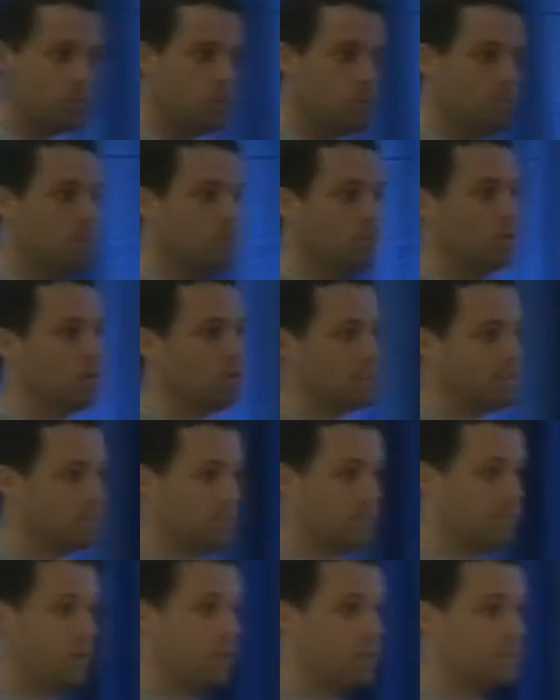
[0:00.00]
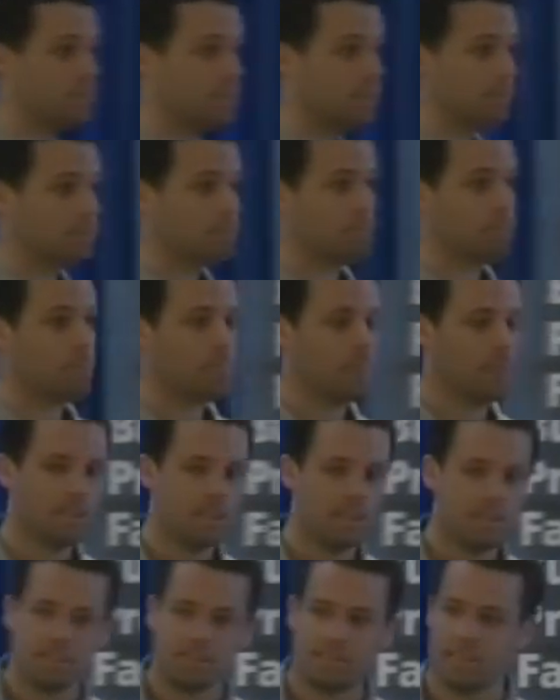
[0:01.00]
bit more. So that's the first thing.
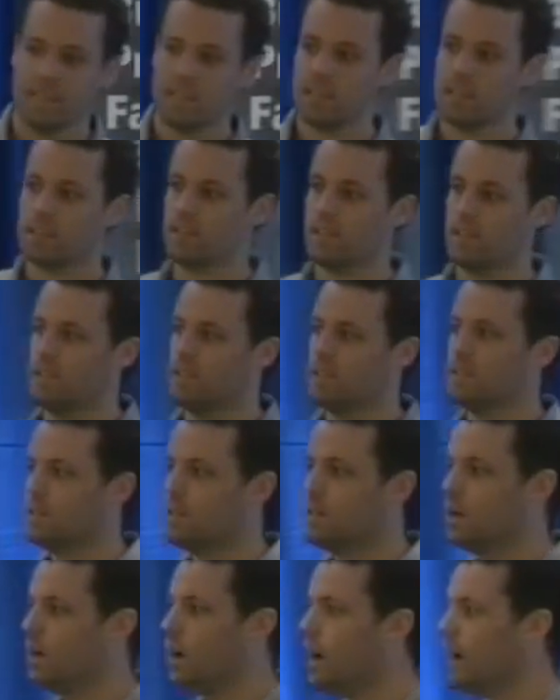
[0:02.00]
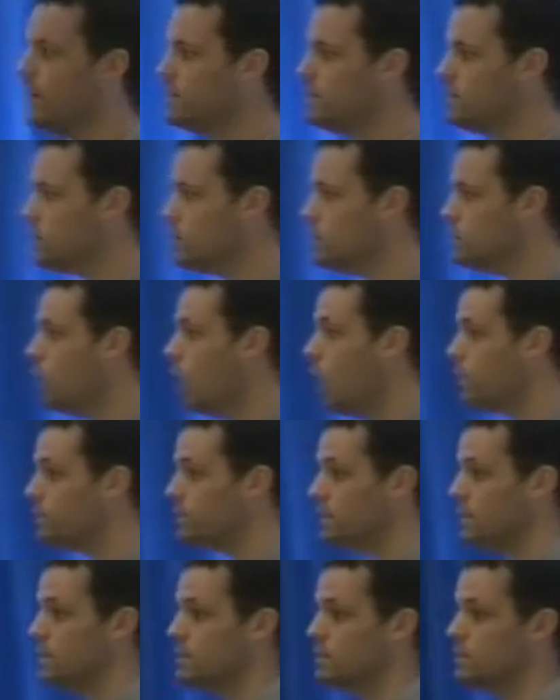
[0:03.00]
Second thing I consider is
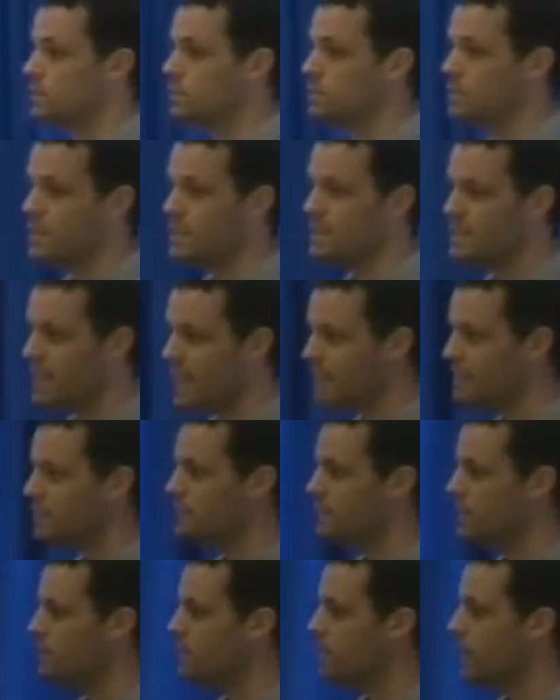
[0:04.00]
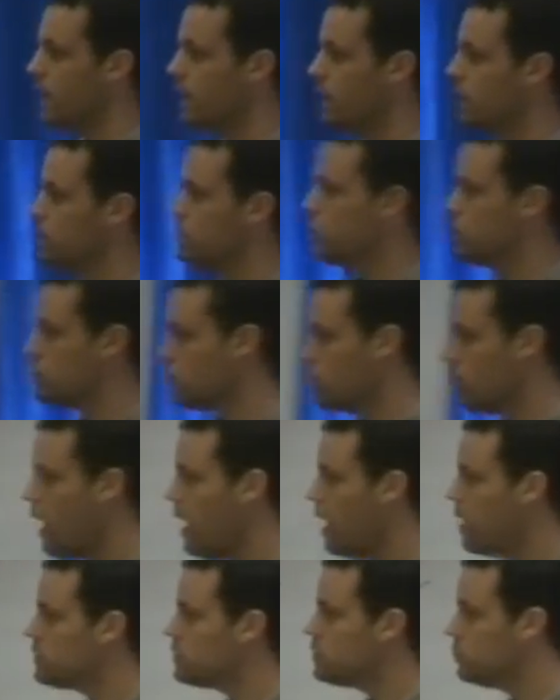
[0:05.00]
opt-ins. So the next lever that
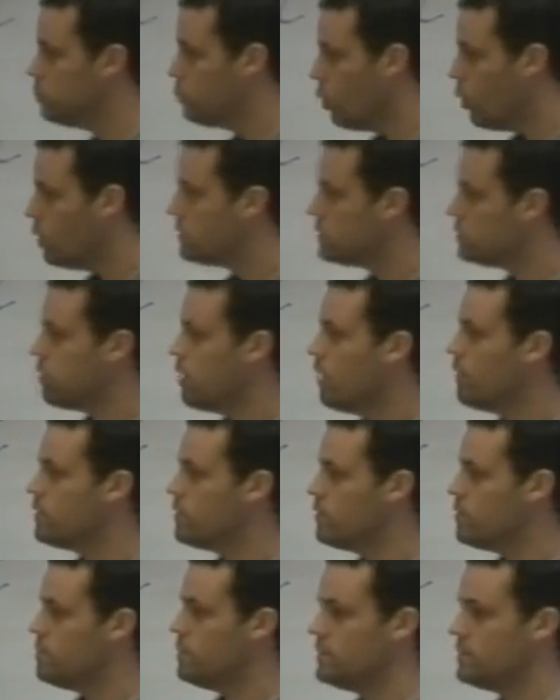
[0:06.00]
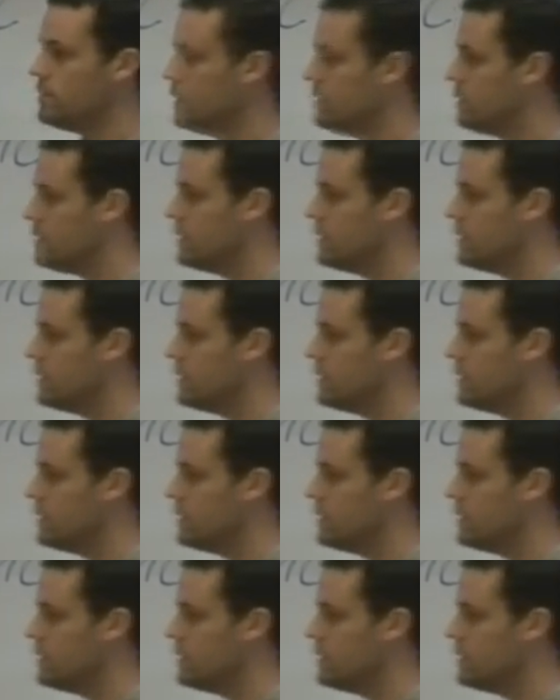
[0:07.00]
drives towards the profit of a business